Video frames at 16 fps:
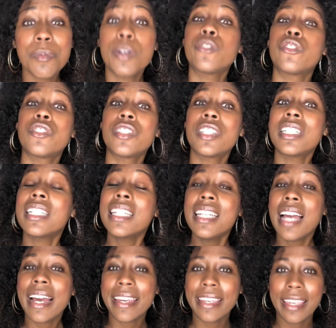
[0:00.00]

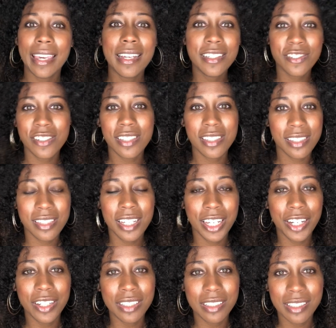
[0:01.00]
emotionally, I can't just sit
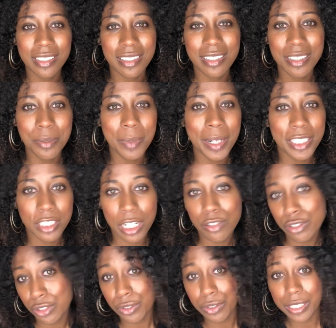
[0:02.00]
here and listen to my
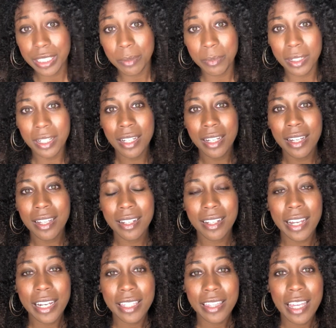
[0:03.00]
child scream
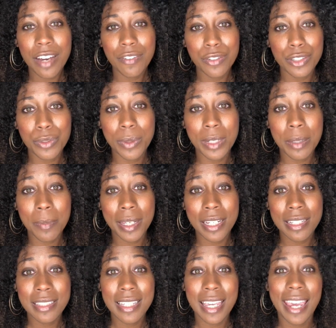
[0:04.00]
like that for 20
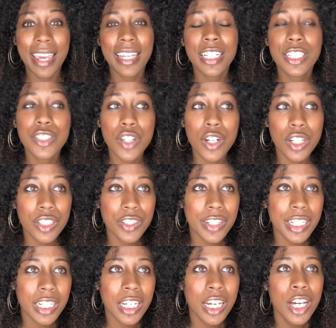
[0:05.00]
minutes, and he's
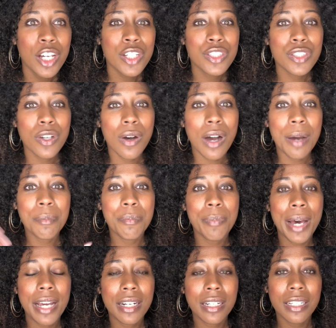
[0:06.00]
hungry. So I'm
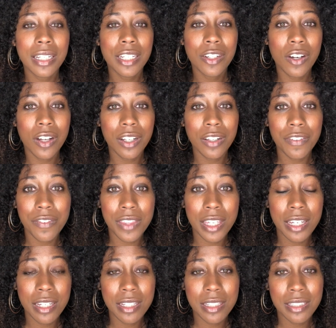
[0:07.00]
battling all of
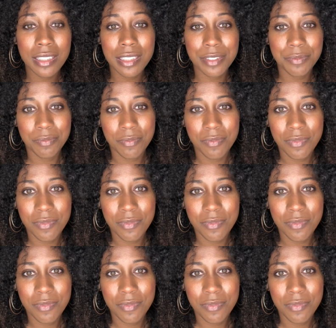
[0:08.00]
these